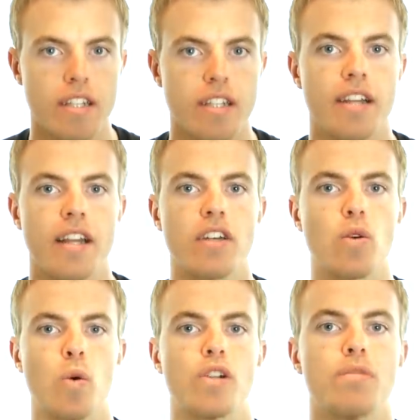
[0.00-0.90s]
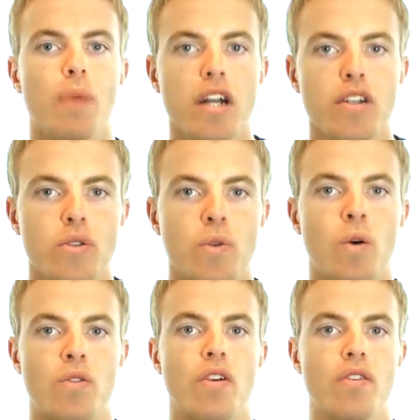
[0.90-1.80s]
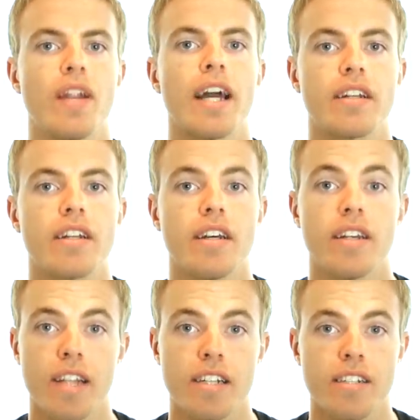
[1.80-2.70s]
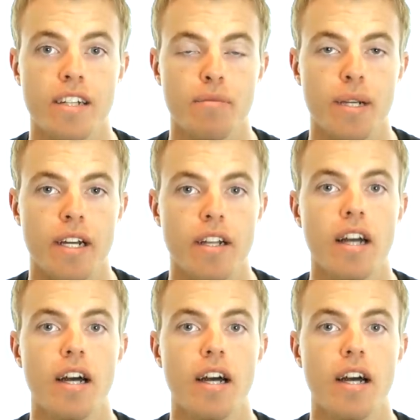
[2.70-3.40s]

that then correspond to or reflect that state of being,